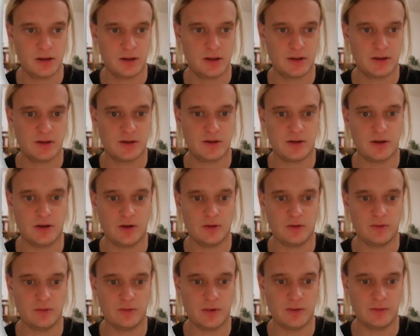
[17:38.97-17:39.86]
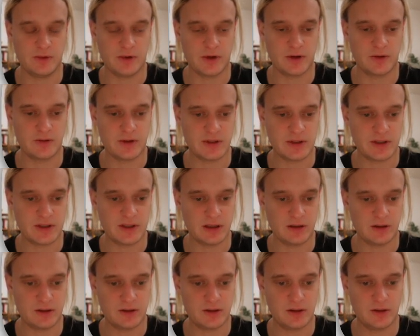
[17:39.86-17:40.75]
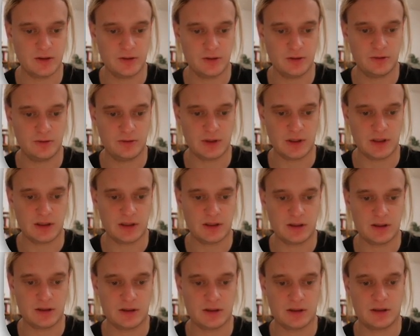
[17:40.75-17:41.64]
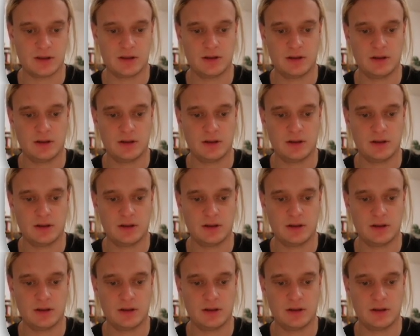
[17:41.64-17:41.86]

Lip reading: So what we're going to tell it to do is,